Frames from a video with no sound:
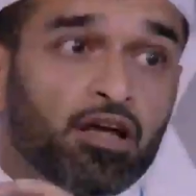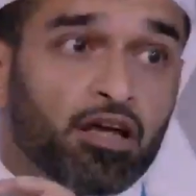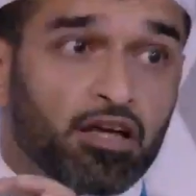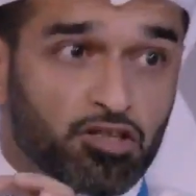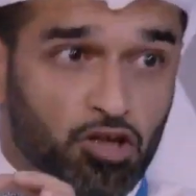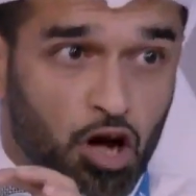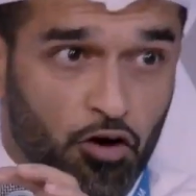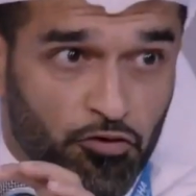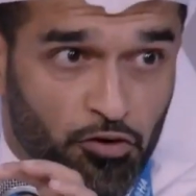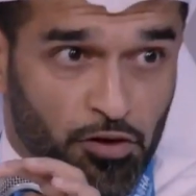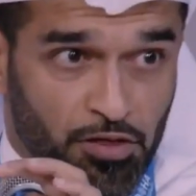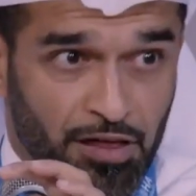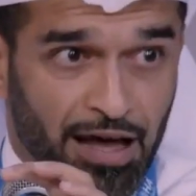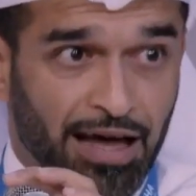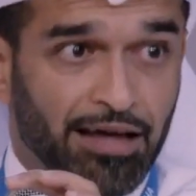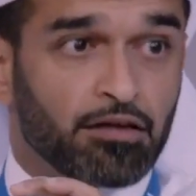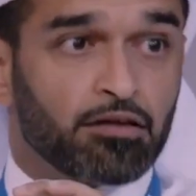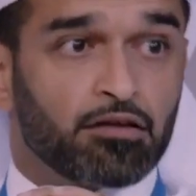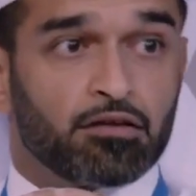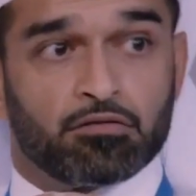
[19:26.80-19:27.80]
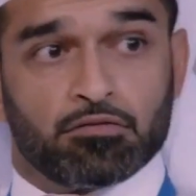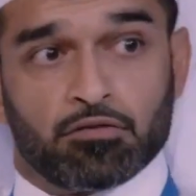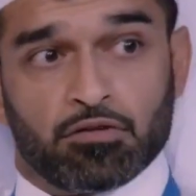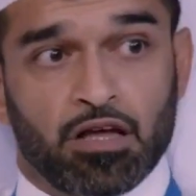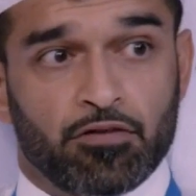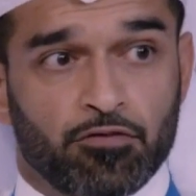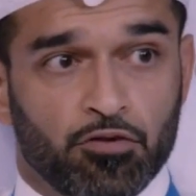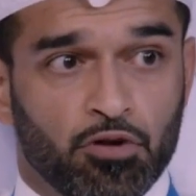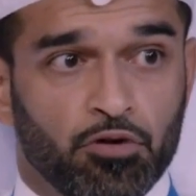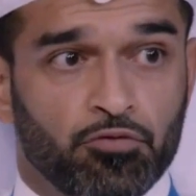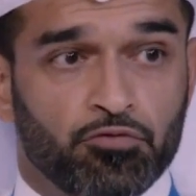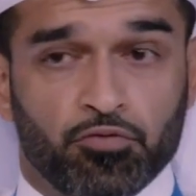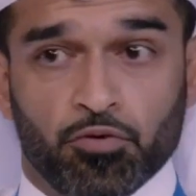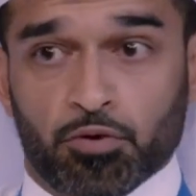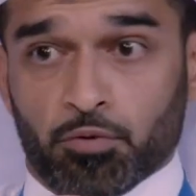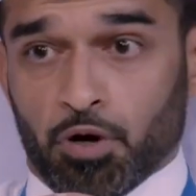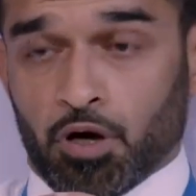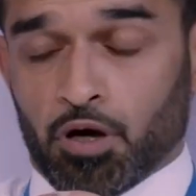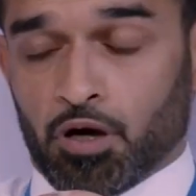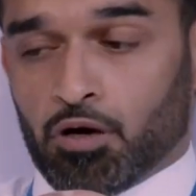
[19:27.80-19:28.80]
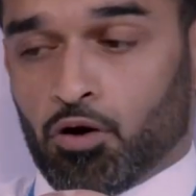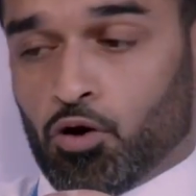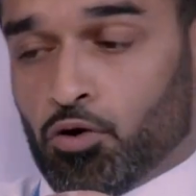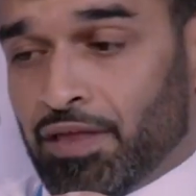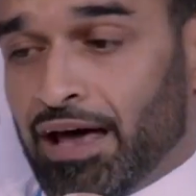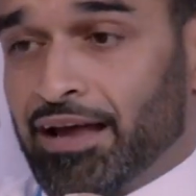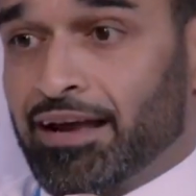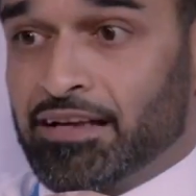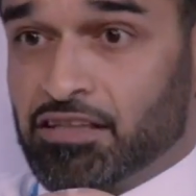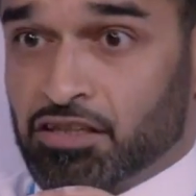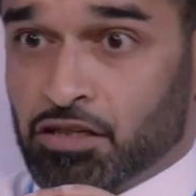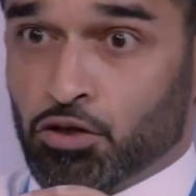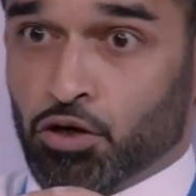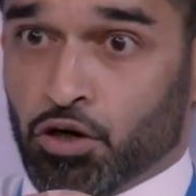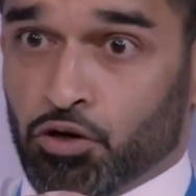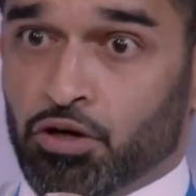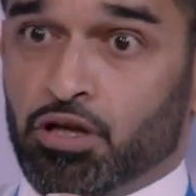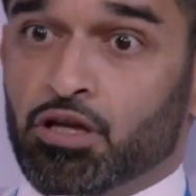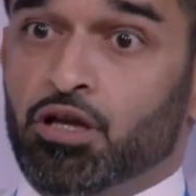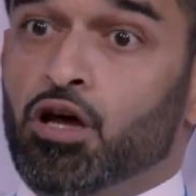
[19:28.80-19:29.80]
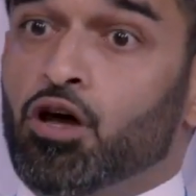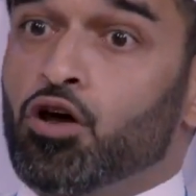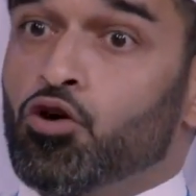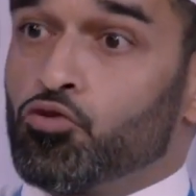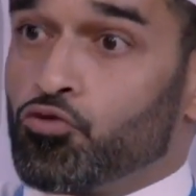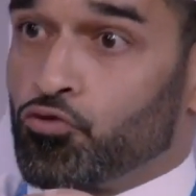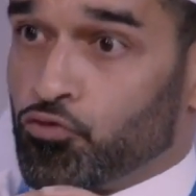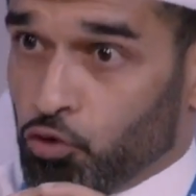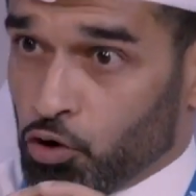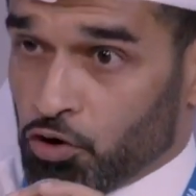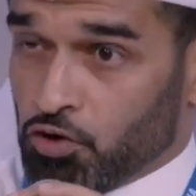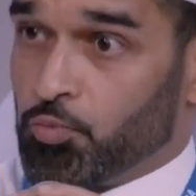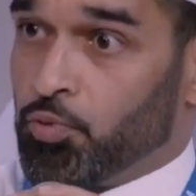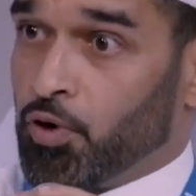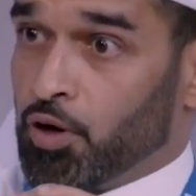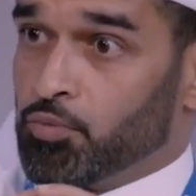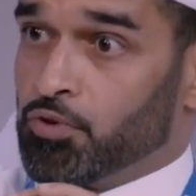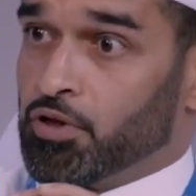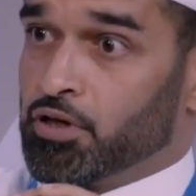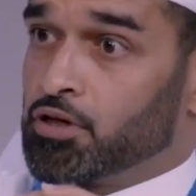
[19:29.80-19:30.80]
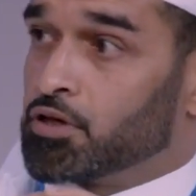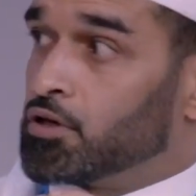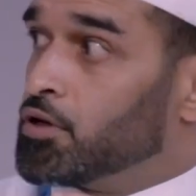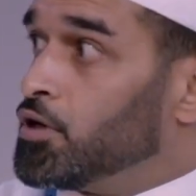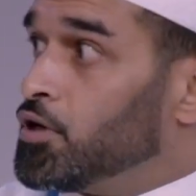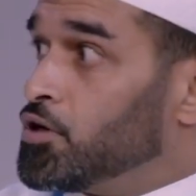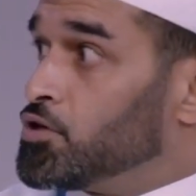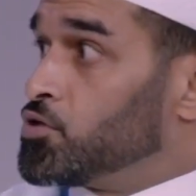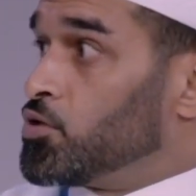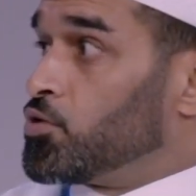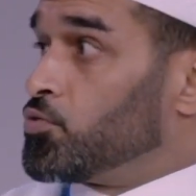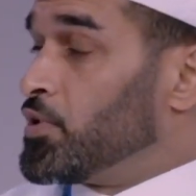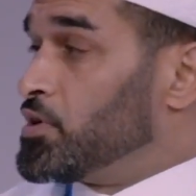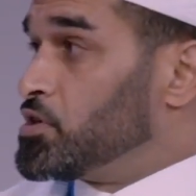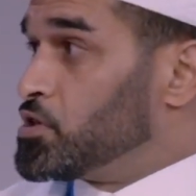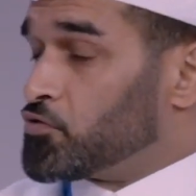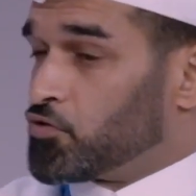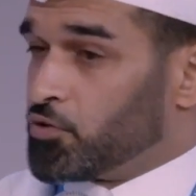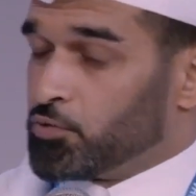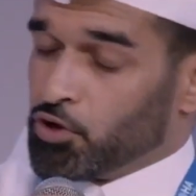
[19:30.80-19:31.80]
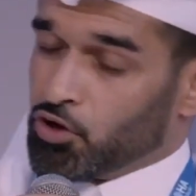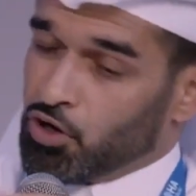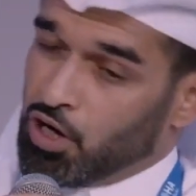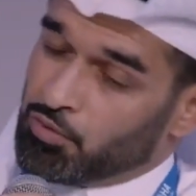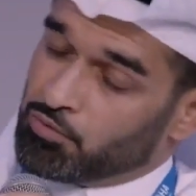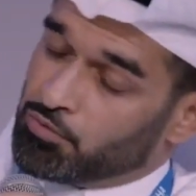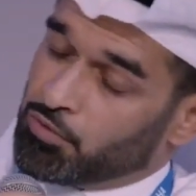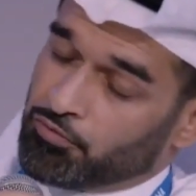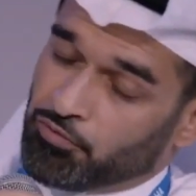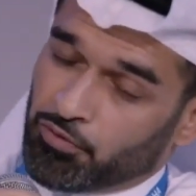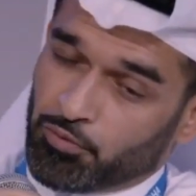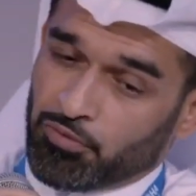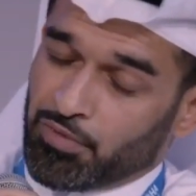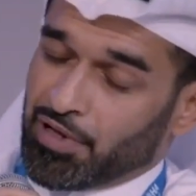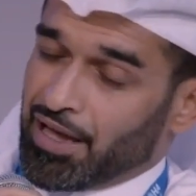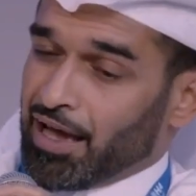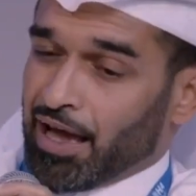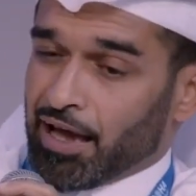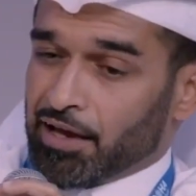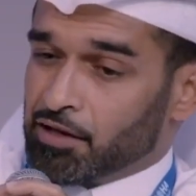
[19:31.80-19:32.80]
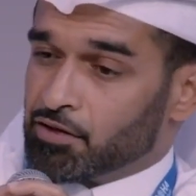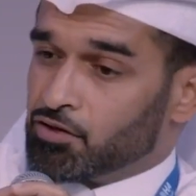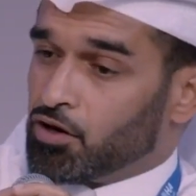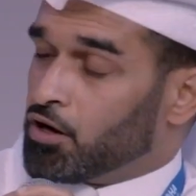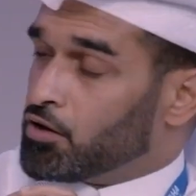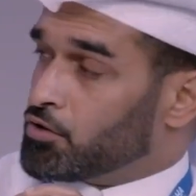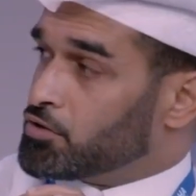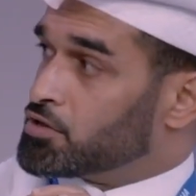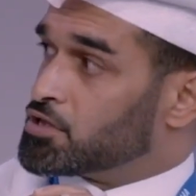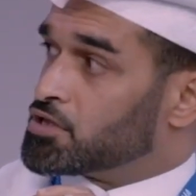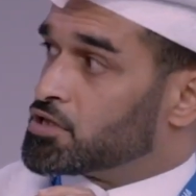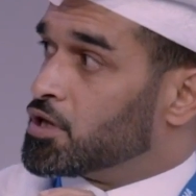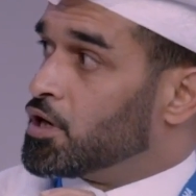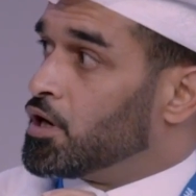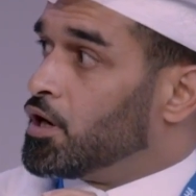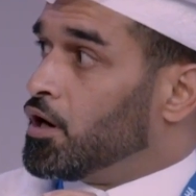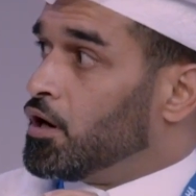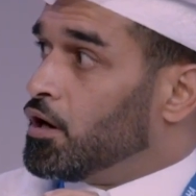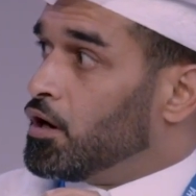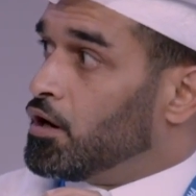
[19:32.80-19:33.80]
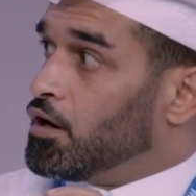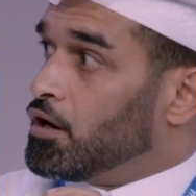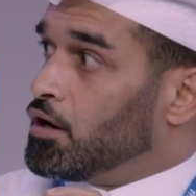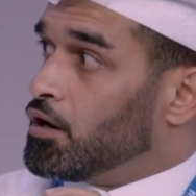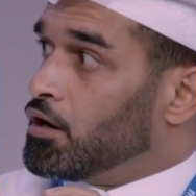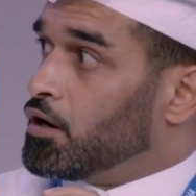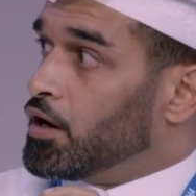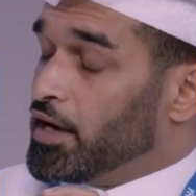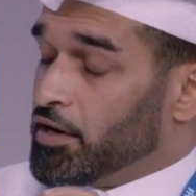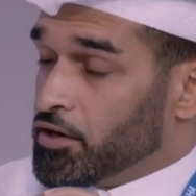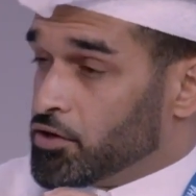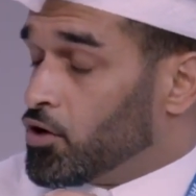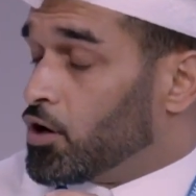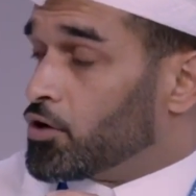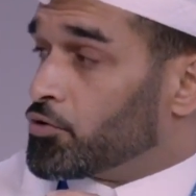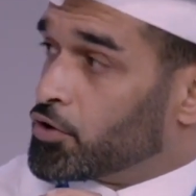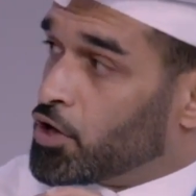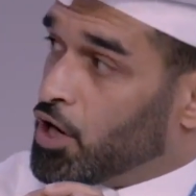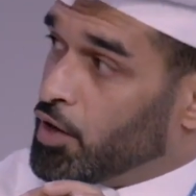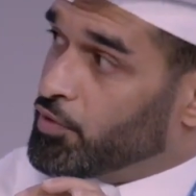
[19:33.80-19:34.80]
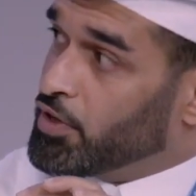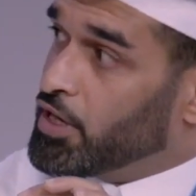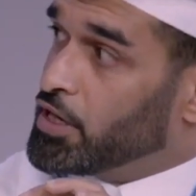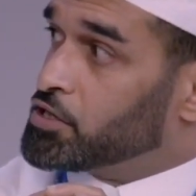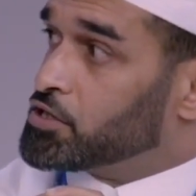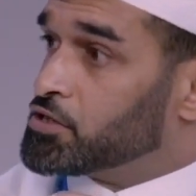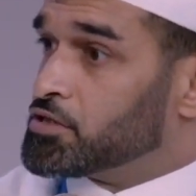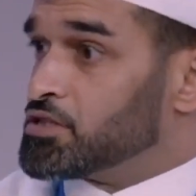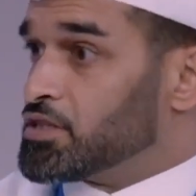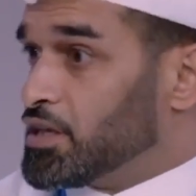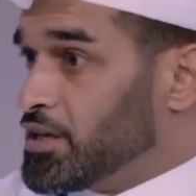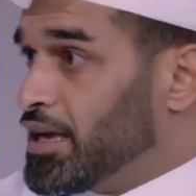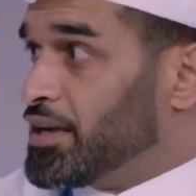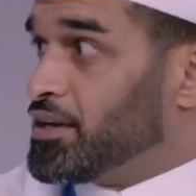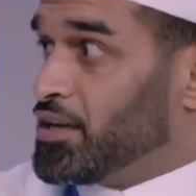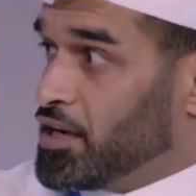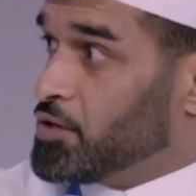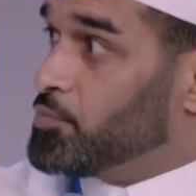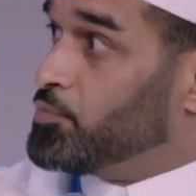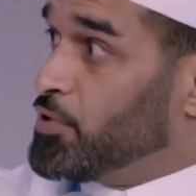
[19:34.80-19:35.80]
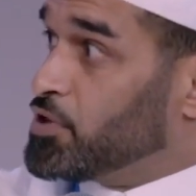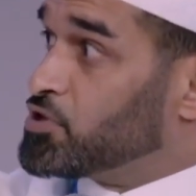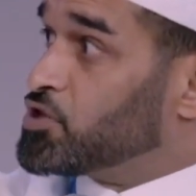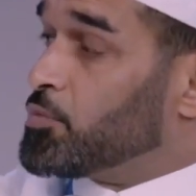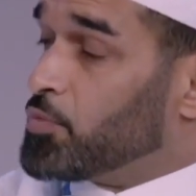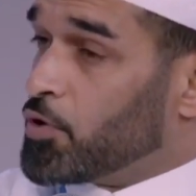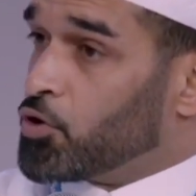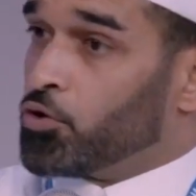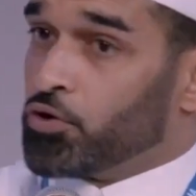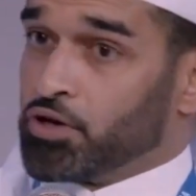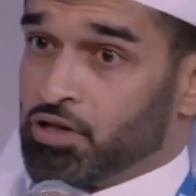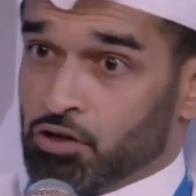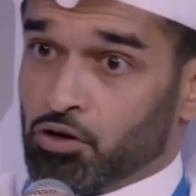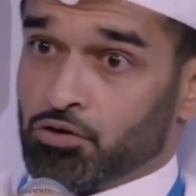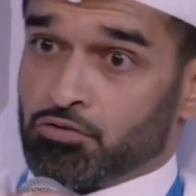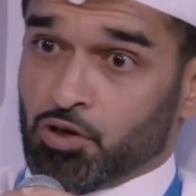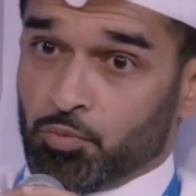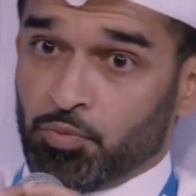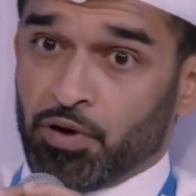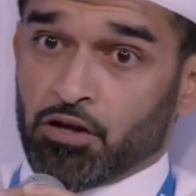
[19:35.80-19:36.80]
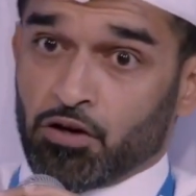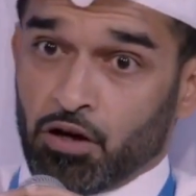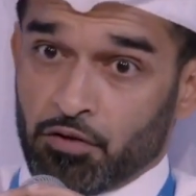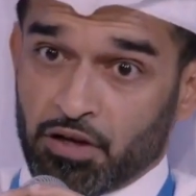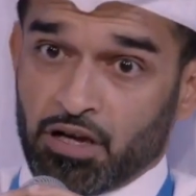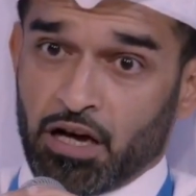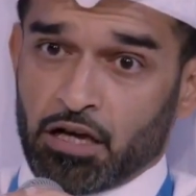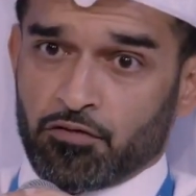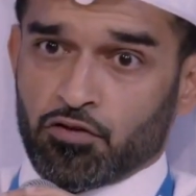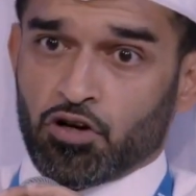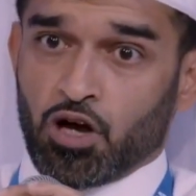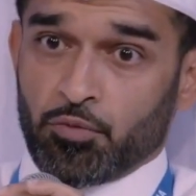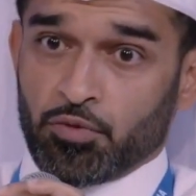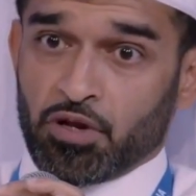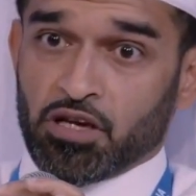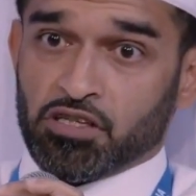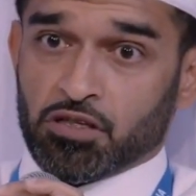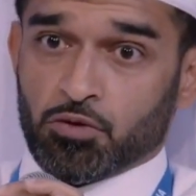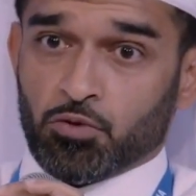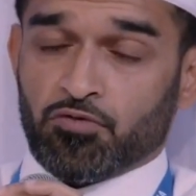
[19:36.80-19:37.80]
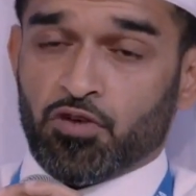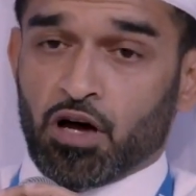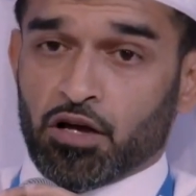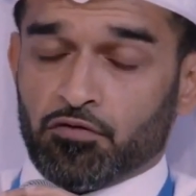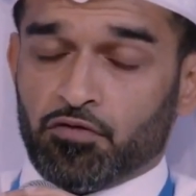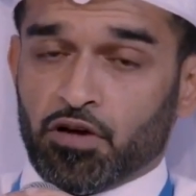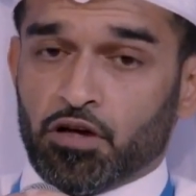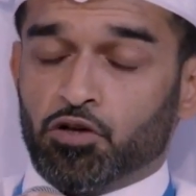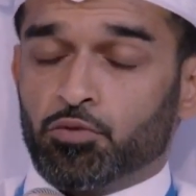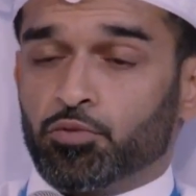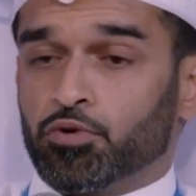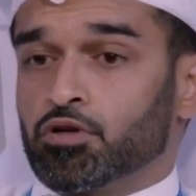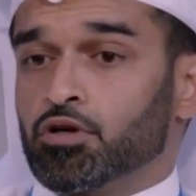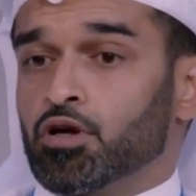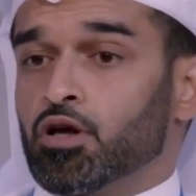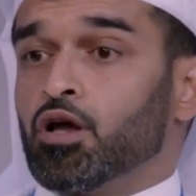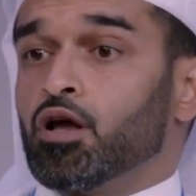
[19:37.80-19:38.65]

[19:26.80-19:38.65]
is offer that level of or that itinerary for the public. So it ranges from from $80. $80 accommodations, and it builds up according, depending on the kind of accommodation that we've got available.